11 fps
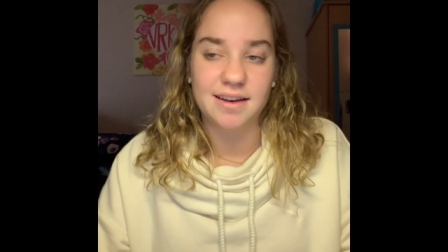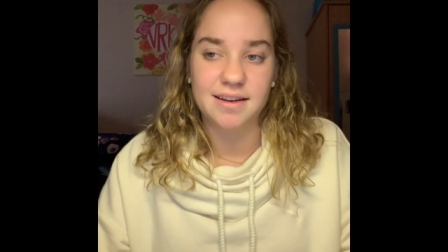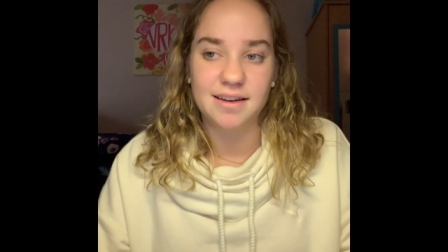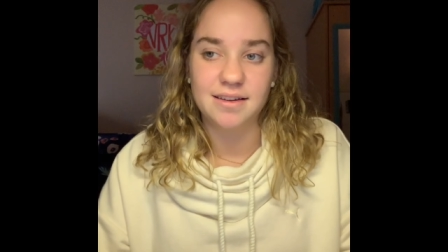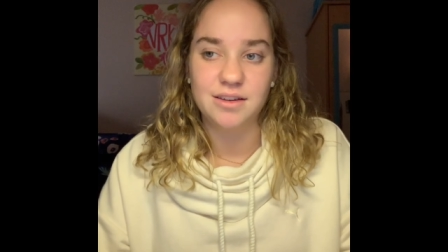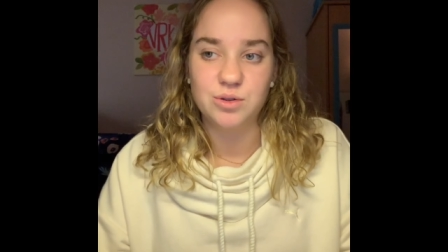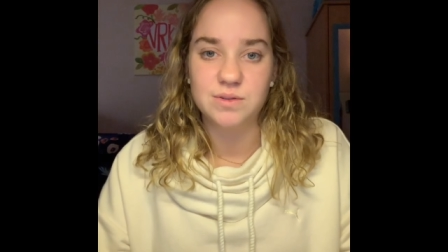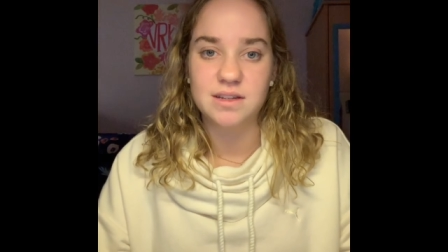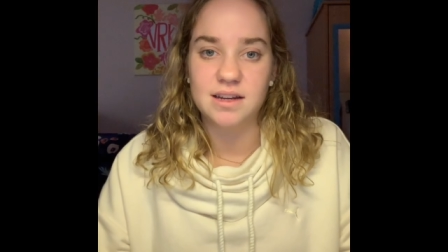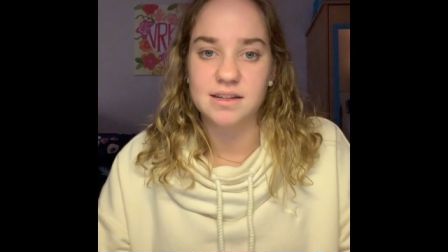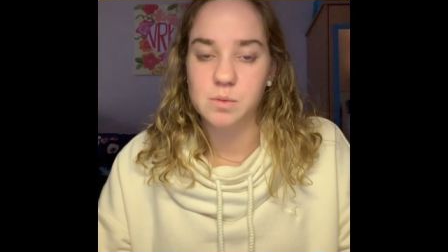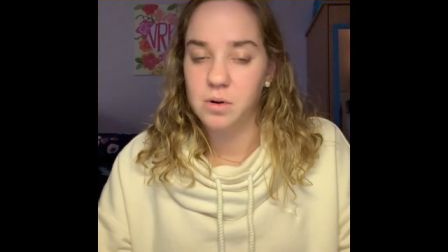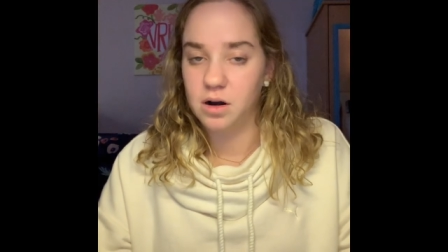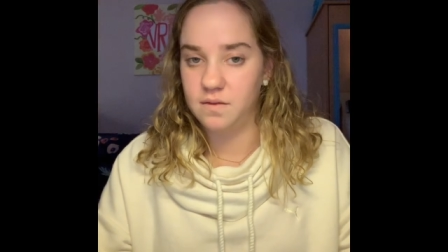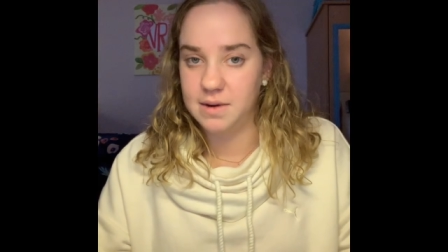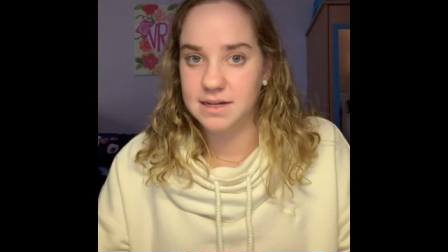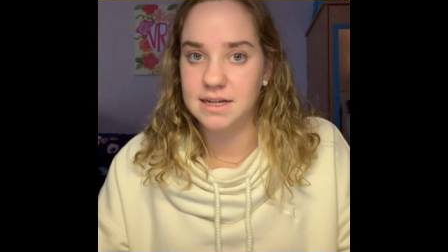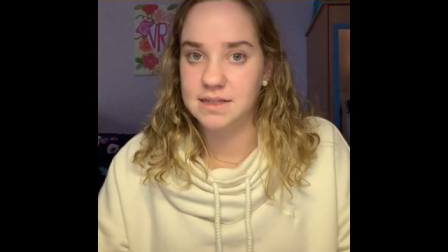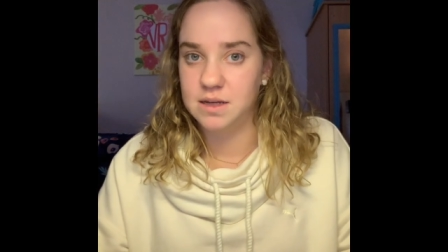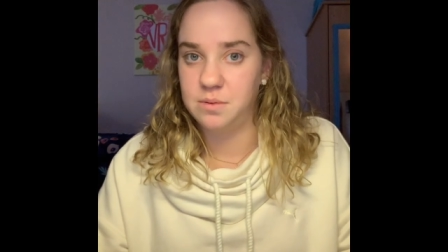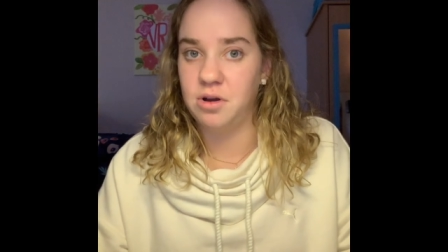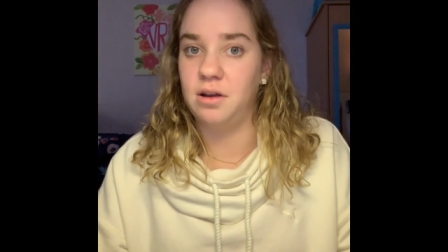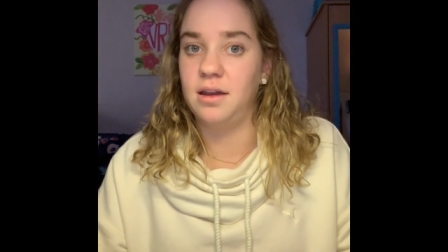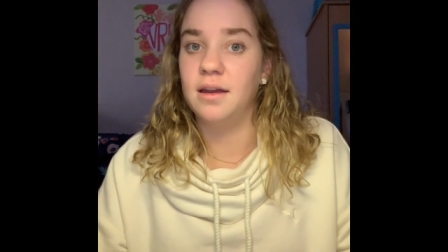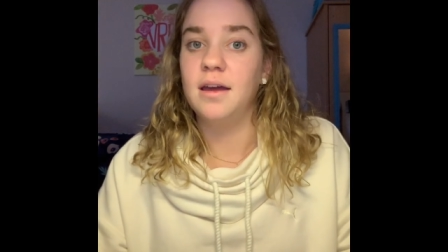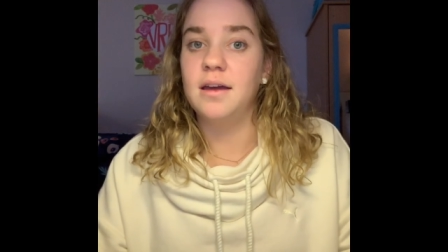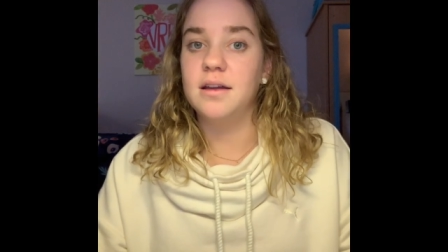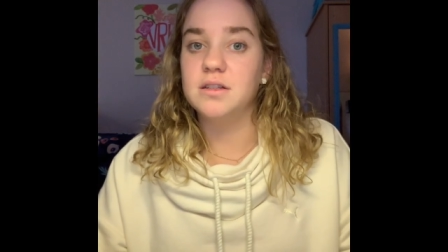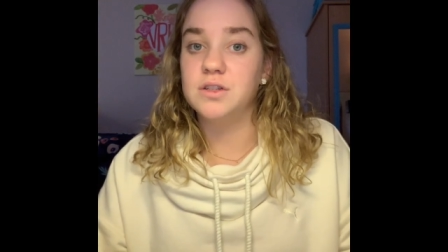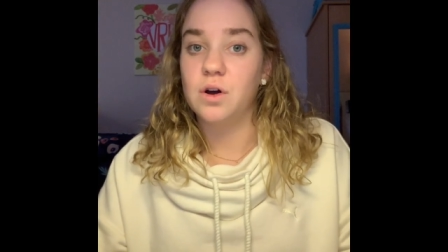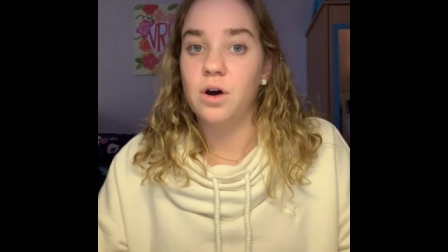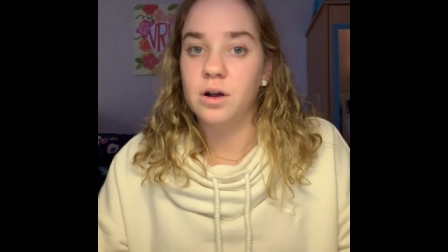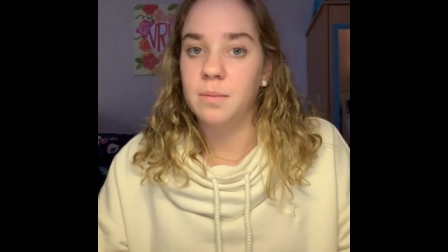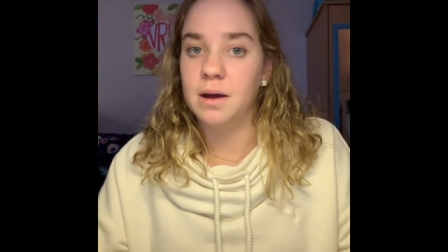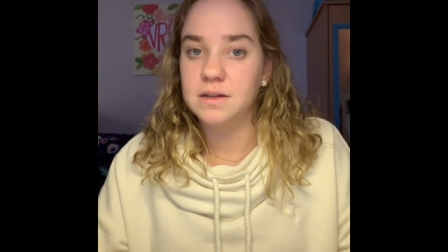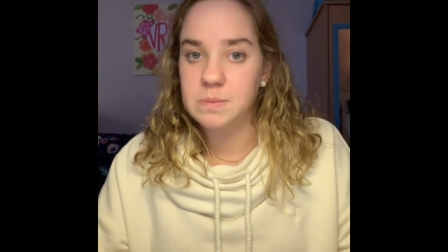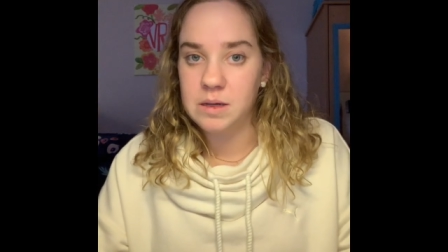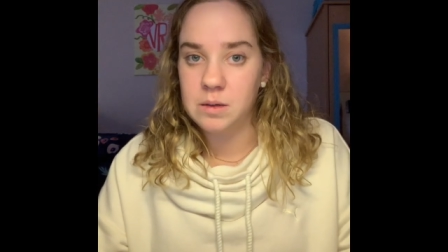and he used it as a part of my testimony to talk about to